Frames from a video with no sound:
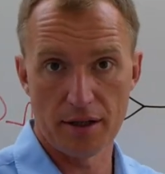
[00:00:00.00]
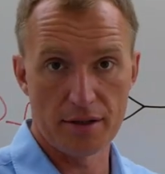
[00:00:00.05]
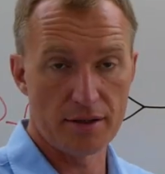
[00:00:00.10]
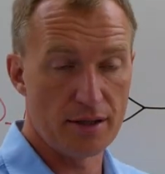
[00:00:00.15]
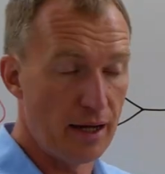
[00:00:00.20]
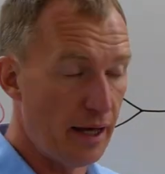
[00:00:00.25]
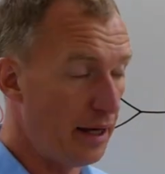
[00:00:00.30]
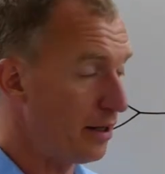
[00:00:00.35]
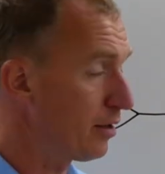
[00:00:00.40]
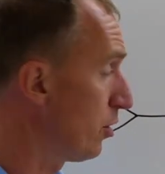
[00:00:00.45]
are
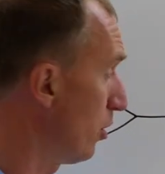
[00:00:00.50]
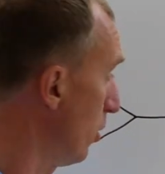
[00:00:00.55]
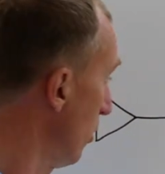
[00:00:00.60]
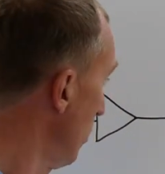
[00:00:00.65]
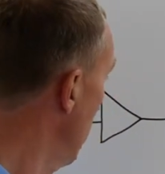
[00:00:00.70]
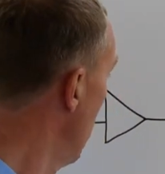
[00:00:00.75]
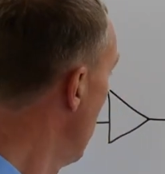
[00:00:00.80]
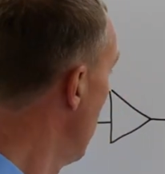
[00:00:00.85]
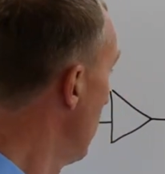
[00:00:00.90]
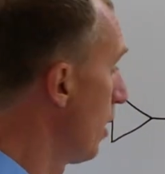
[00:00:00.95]
still
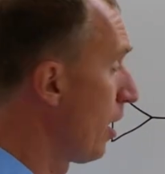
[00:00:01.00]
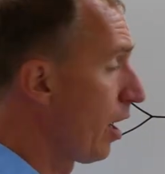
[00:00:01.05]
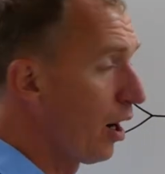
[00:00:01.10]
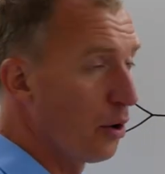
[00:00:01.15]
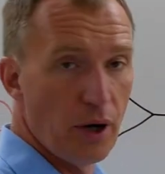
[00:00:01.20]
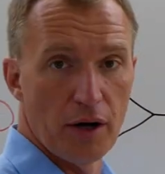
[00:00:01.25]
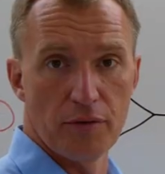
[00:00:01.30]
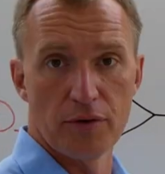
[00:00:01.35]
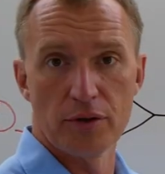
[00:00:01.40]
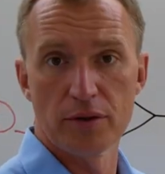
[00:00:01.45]
analog.
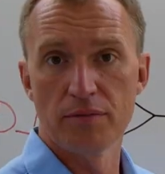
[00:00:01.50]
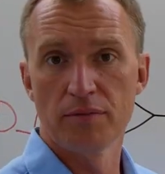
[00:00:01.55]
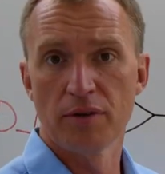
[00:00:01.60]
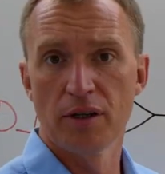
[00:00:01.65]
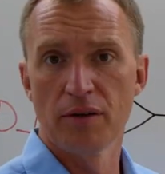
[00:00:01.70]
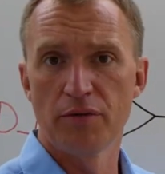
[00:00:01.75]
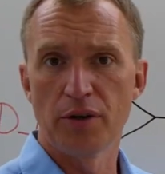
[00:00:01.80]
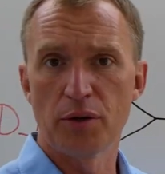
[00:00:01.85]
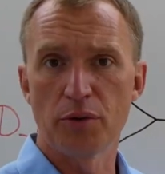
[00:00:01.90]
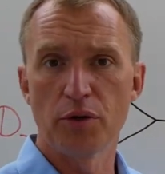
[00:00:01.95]
However,
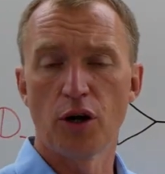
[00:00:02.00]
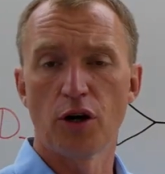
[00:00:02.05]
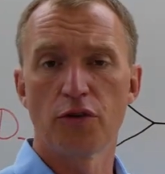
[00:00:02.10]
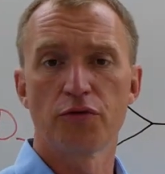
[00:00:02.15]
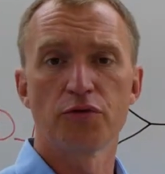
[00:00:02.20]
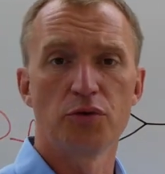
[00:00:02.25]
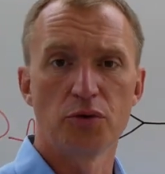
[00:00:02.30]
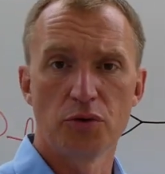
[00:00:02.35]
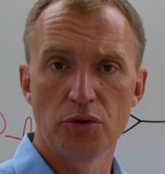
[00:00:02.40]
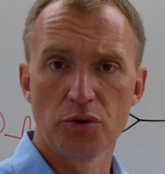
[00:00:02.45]
very
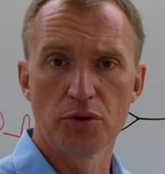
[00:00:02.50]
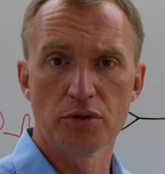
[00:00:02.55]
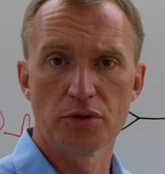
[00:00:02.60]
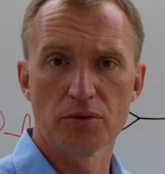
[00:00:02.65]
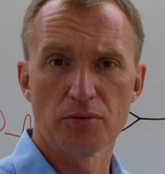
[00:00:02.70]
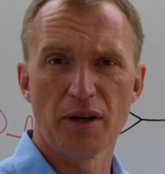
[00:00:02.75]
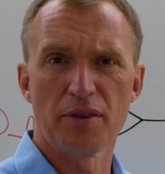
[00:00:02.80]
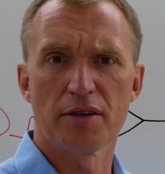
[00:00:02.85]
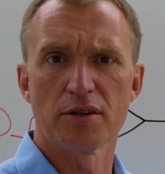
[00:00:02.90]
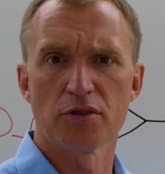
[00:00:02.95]
often you
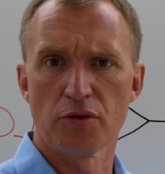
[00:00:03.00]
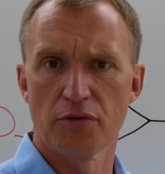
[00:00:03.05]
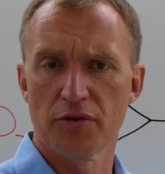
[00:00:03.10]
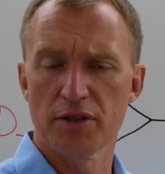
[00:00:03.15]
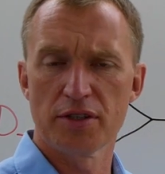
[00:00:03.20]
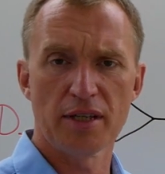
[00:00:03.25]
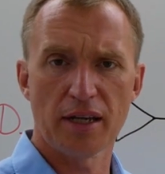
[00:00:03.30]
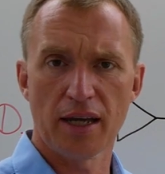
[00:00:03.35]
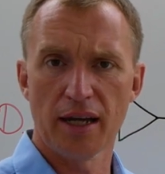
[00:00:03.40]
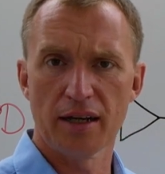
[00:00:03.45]
use rather
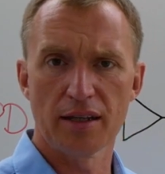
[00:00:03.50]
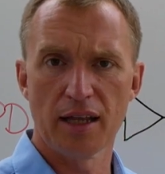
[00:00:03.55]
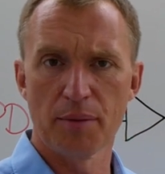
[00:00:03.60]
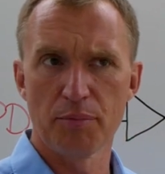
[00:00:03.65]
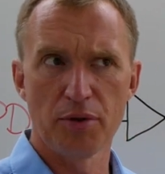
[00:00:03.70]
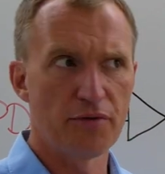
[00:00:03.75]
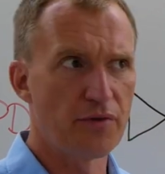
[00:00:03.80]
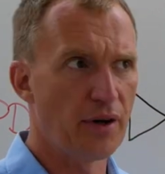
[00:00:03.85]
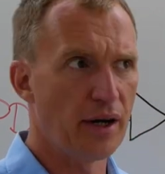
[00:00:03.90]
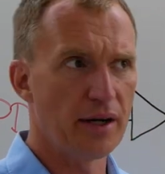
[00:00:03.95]
sophisticated
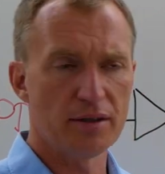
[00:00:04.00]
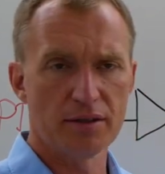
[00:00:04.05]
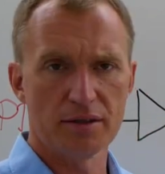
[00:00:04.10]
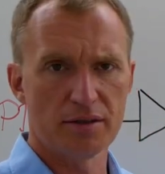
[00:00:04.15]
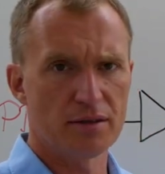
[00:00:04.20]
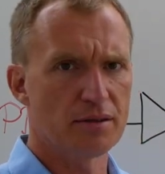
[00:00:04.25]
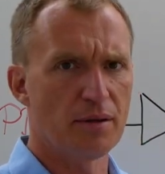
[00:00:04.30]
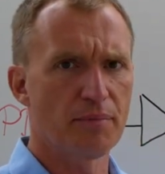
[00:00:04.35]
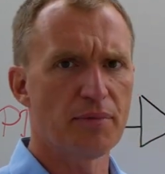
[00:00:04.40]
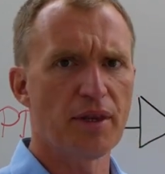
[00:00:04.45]
amplifiers.
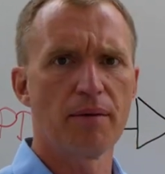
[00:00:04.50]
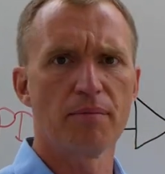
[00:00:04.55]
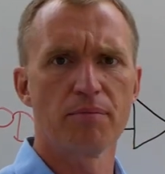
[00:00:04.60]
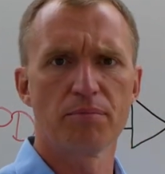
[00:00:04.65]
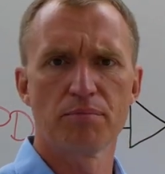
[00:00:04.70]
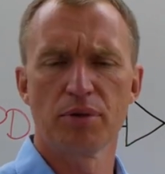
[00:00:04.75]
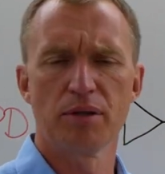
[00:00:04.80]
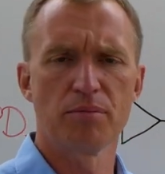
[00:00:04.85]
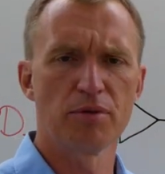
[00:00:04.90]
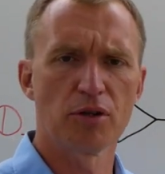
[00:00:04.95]

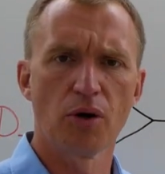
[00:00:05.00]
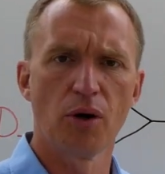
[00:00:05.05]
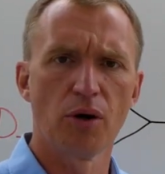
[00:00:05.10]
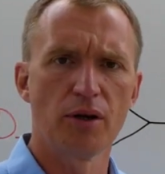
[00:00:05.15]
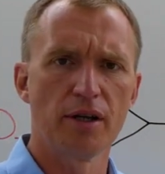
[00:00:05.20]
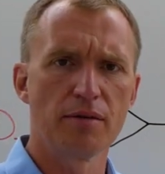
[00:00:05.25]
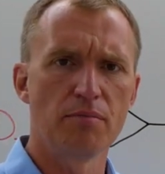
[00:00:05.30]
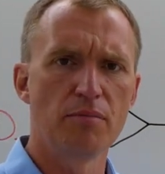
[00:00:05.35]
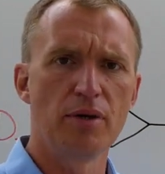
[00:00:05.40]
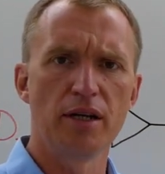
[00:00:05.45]
Sometimes people
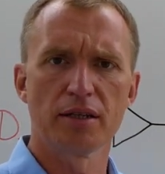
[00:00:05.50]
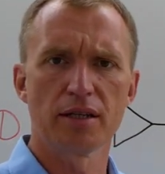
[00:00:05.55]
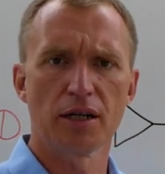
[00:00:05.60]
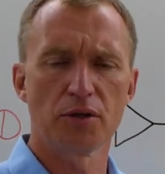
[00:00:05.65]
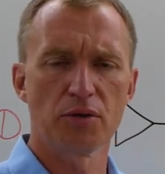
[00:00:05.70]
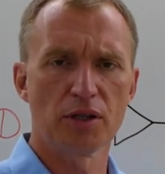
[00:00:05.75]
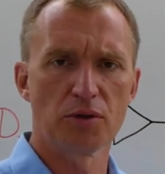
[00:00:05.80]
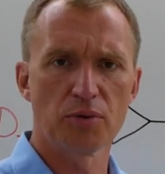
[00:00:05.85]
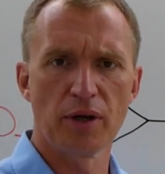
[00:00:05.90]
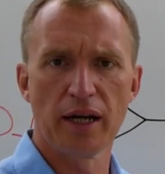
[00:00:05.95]
call it
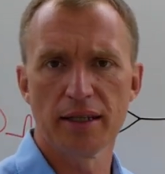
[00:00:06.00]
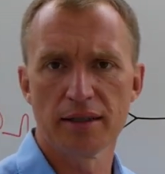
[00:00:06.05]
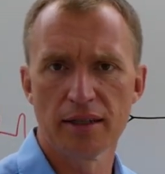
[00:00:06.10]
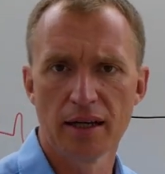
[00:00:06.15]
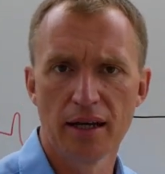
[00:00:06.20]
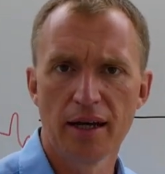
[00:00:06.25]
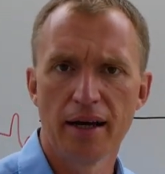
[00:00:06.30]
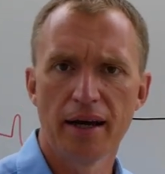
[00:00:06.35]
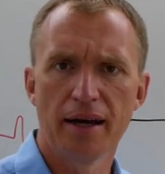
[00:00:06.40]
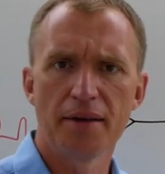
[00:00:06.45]
military grade,
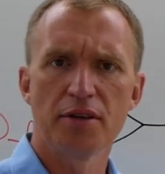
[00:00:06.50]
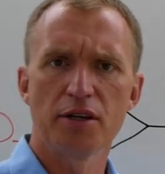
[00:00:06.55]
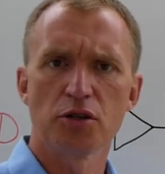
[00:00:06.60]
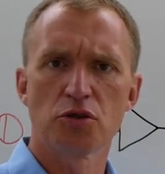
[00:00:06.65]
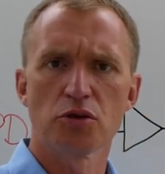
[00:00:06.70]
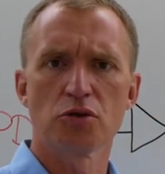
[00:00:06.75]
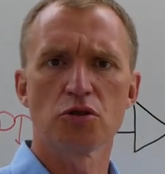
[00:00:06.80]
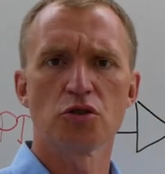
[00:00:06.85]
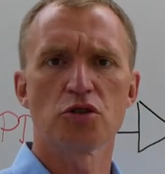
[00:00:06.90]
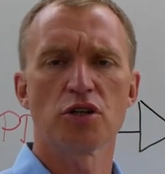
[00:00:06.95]
and they
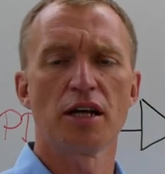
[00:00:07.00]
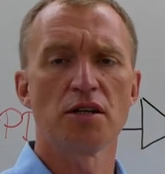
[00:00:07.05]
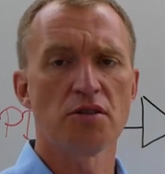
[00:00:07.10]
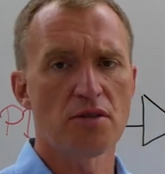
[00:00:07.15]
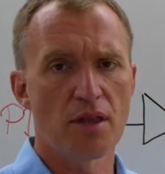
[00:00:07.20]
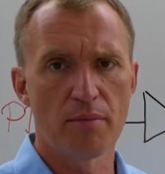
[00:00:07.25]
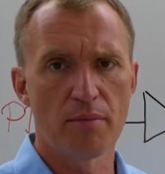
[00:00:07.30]
shouldn't change